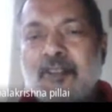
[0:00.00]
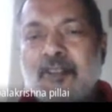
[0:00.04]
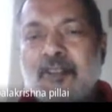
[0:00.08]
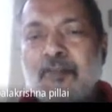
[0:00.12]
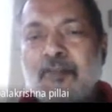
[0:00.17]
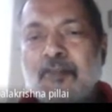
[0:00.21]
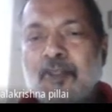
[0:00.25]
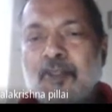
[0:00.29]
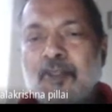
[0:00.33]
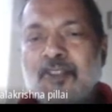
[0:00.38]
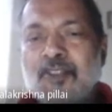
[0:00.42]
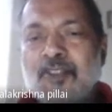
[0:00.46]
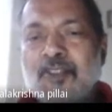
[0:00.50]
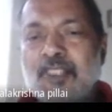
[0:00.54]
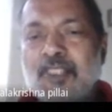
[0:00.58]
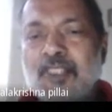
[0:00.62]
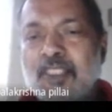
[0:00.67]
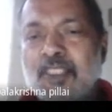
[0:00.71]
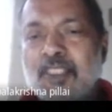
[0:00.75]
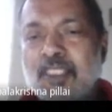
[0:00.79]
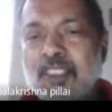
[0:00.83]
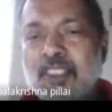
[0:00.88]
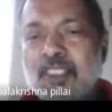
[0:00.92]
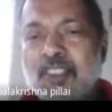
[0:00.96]

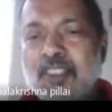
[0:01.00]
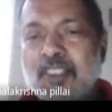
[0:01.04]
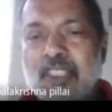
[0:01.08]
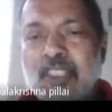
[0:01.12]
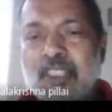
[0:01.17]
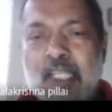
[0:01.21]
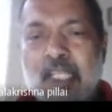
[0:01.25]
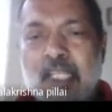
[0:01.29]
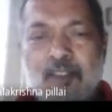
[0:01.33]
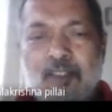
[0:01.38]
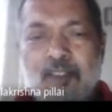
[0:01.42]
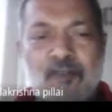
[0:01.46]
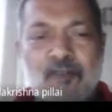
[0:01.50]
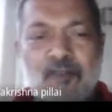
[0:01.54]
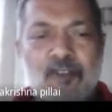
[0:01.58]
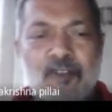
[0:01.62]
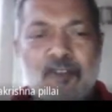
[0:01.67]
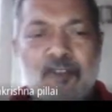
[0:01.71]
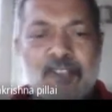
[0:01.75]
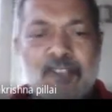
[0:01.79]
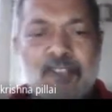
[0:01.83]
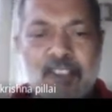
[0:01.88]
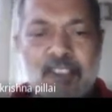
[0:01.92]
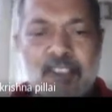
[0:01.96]
0.66 electron
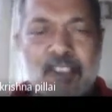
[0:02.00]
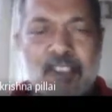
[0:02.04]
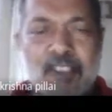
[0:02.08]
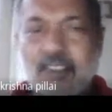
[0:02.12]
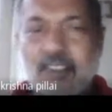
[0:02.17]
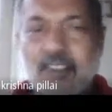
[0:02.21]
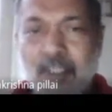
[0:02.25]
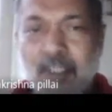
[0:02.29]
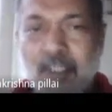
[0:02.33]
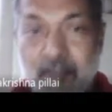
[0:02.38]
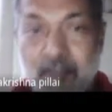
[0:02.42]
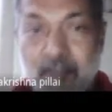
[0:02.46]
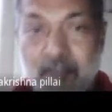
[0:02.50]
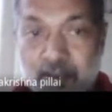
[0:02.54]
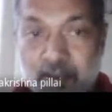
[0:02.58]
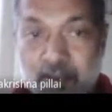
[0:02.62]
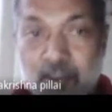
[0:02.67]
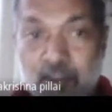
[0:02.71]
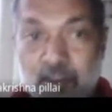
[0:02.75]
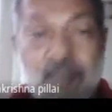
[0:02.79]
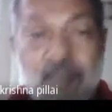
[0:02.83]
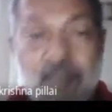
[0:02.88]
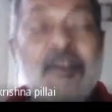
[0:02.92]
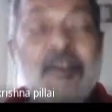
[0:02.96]
volts and things like that.
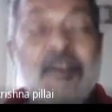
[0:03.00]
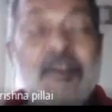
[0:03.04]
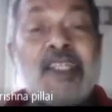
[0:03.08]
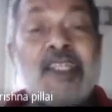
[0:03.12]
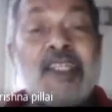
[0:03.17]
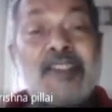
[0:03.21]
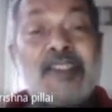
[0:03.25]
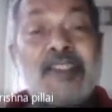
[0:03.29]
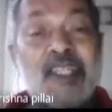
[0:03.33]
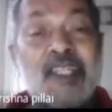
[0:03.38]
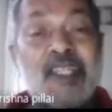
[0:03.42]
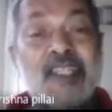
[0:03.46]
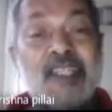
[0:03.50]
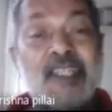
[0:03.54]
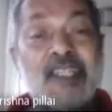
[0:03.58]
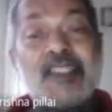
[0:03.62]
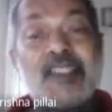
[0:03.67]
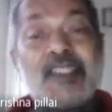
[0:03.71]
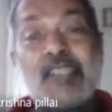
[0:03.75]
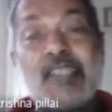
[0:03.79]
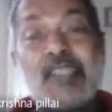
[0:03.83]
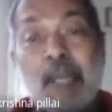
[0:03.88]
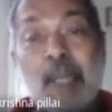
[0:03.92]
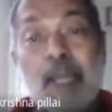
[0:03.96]
So the energy
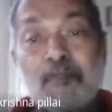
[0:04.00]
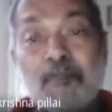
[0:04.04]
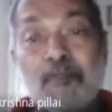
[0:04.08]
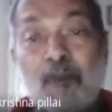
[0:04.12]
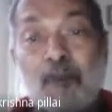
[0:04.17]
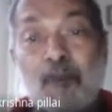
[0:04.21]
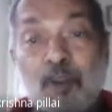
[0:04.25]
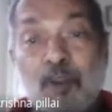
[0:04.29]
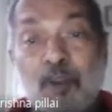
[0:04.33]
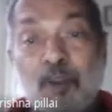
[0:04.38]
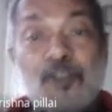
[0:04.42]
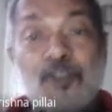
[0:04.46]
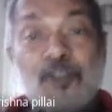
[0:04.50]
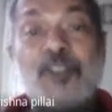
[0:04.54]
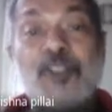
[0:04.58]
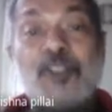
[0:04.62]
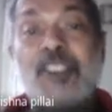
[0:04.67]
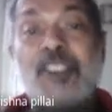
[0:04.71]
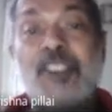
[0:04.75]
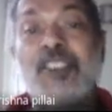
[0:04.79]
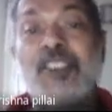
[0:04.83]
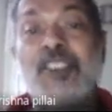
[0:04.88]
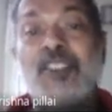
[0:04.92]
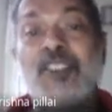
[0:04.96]
gap also
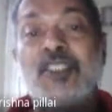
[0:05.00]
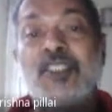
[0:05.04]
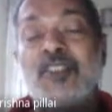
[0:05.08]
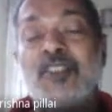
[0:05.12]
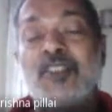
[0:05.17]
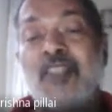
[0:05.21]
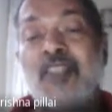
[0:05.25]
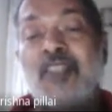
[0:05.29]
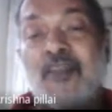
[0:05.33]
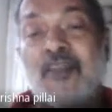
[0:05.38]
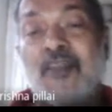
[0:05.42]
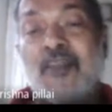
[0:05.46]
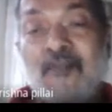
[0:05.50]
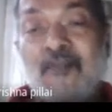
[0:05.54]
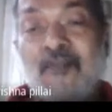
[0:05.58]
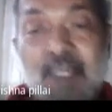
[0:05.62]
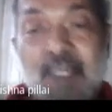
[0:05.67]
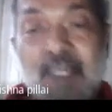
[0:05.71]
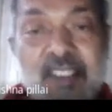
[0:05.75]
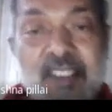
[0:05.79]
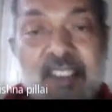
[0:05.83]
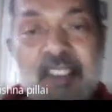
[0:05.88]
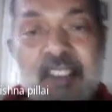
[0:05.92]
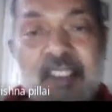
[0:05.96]
changes
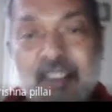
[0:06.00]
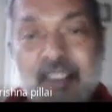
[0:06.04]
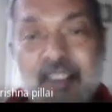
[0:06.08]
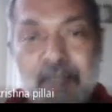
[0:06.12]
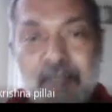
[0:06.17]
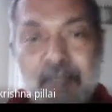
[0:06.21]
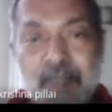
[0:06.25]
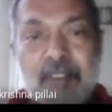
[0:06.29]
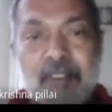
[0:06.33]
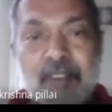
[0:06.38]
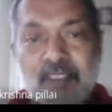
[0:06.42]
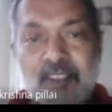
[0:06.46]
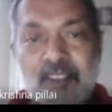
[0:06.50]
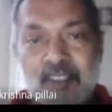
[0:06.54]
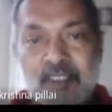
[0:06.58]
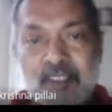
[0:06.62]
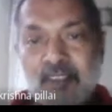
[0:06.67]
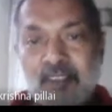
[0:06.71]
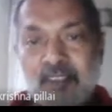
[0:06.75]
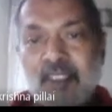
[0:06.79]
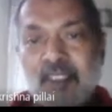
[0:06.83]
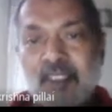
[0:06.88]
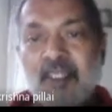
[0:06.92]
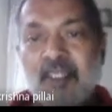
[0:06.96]
with temperature.
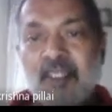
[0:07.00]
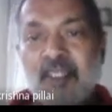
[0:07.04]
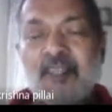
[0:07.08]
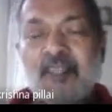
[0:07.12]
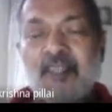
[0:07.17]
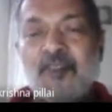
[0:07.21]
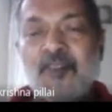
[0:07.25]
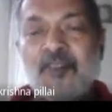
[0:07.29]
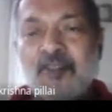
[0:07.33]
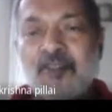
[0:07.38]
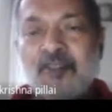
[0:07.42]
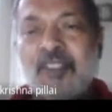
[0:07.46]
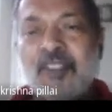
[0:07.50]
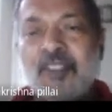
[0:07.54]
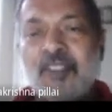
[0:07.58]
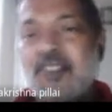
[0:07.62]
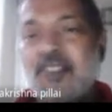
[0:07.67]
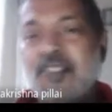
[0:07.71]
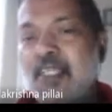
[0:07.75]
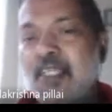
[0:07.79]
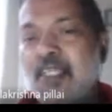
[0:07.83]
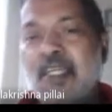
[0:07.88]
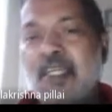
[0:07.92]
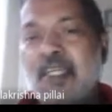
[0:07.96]
There is
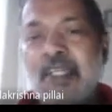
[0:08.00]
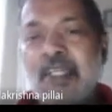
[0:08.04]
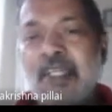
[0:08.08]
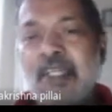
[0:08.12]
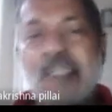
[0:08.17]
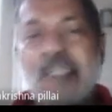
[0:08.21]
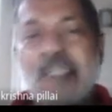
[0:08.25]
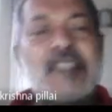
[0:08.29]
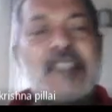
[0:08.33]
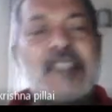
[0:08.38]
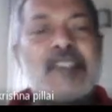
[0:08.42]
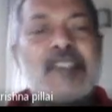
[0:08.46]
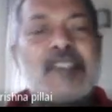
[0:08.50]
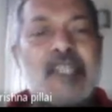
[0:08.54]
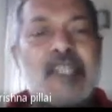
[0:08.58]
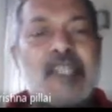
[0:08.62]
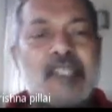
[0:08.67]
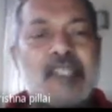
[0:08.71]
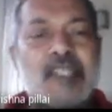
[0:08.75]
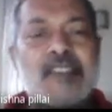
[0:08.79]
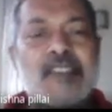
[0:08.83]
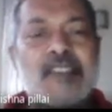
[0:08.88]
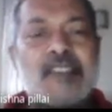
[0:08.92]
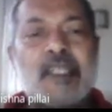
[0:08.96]
a decrease in the
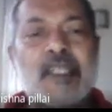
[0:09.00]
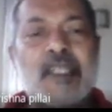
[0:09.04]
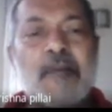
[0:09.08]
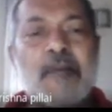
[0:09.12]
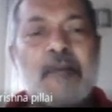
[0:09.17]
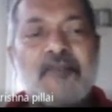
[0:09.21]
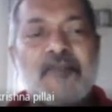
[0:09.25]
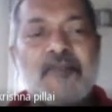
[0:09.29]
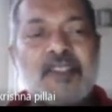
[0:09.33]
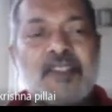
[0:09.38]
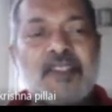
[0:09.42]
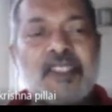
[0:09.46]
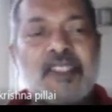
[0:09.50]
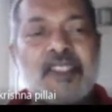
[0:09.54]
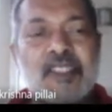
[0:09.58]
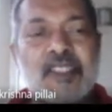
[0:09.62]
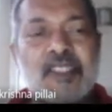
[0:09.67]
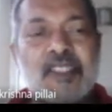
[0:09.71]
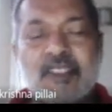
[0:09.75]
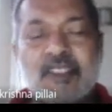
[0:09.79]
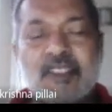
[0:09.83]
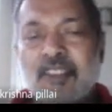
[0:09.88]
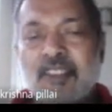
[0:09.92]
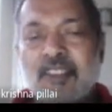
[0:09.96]
energy gap with
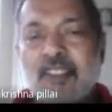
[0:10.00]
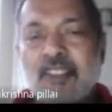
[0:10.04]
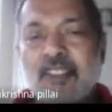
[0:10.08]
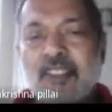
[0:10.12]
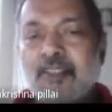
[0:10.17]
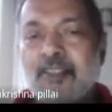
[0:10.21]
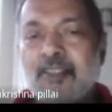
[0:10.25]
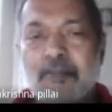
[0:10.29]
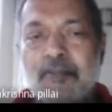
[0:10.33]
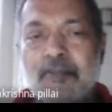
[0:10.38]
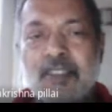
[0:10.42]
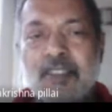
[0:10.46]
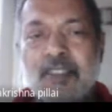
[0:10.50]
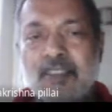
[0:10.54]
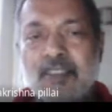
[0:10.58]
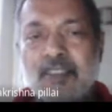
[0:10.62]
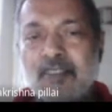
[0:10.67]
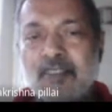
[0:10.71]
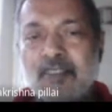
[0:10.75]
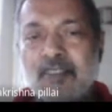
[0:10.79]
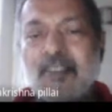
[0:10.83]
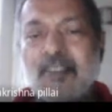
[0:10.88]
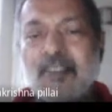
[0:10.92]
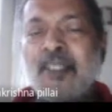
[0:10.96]
increase in the temperature.
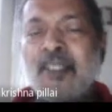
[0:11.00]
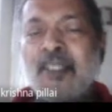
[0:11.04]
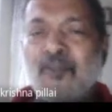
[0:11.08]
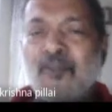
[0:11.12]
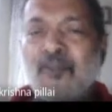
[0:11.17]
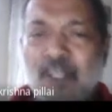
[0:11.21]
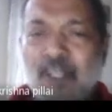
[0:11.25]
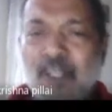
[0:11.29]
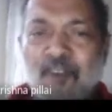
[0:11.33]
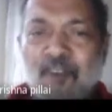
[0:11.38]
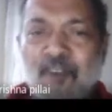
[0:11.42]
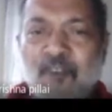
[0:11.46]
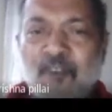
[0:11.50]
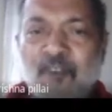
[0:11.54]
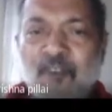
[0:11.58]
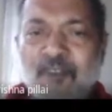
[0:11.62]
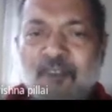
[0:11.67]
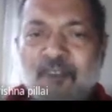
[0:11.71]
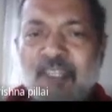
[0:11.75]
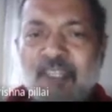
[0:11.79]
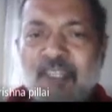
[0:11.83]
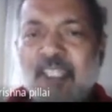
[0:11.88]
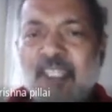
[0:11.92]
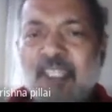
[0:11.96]
Very often
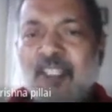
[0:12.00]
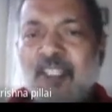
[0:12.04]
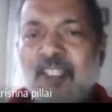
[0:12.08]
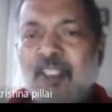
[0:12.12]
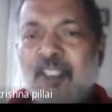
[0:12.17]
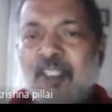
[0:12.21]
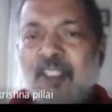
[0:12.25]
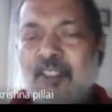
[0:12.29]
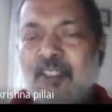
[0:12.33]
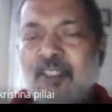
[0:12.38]
we